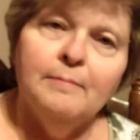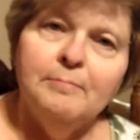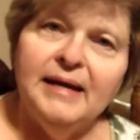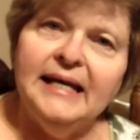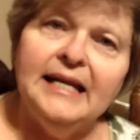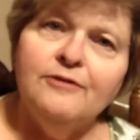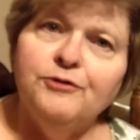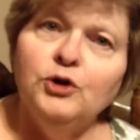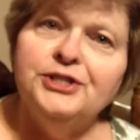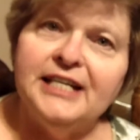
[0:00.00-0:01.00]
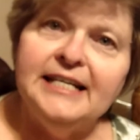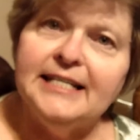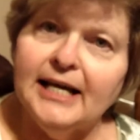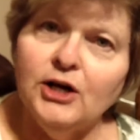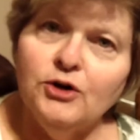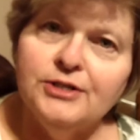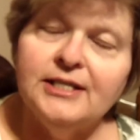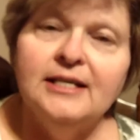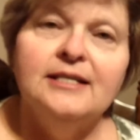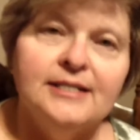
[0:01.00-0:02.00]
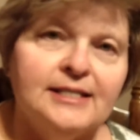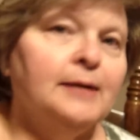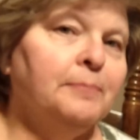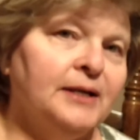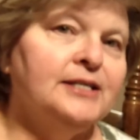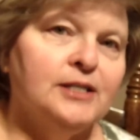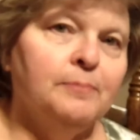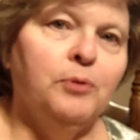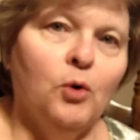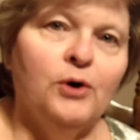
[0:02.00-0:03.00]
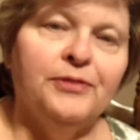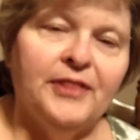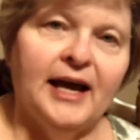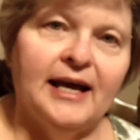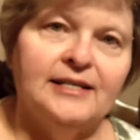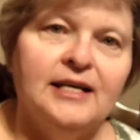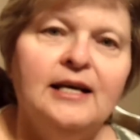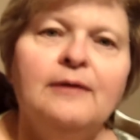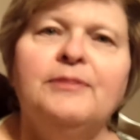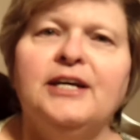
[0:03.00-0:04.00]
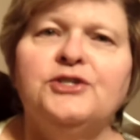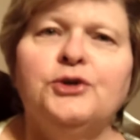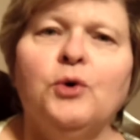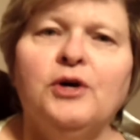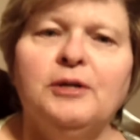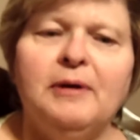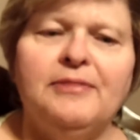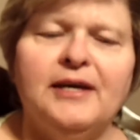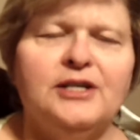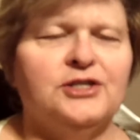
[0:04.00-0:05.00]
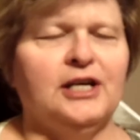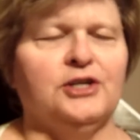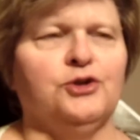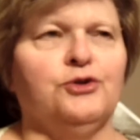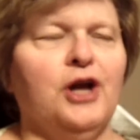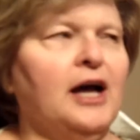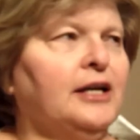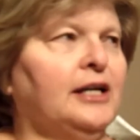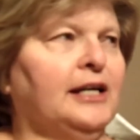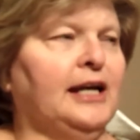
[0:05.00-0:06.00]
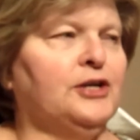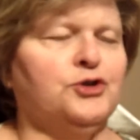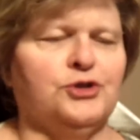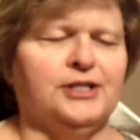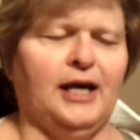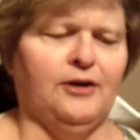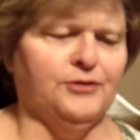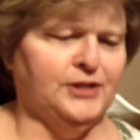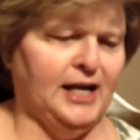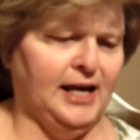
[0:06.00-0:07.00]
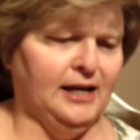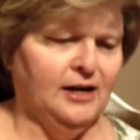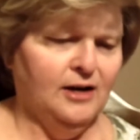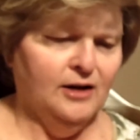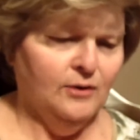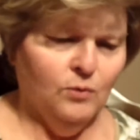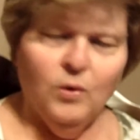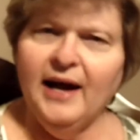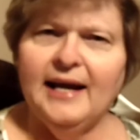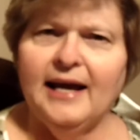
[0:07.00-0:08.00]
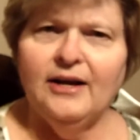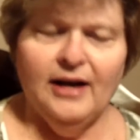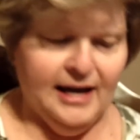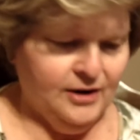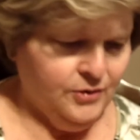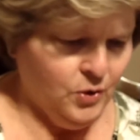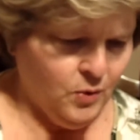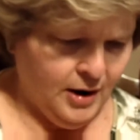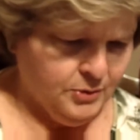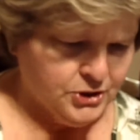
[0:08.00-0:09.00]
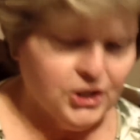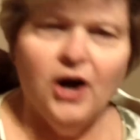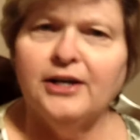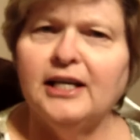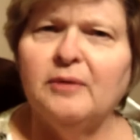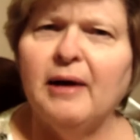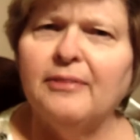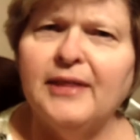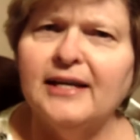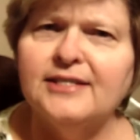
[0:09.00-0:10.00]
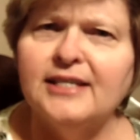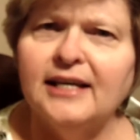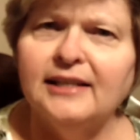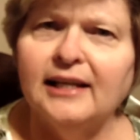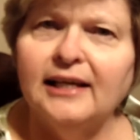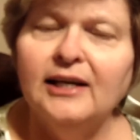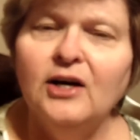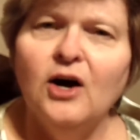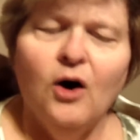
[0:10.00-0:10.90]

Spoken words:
Meaningful details simply support that. These are going to be things that you're not going to catch yourself saying, wait, I don't know why we're talking about that suddenly.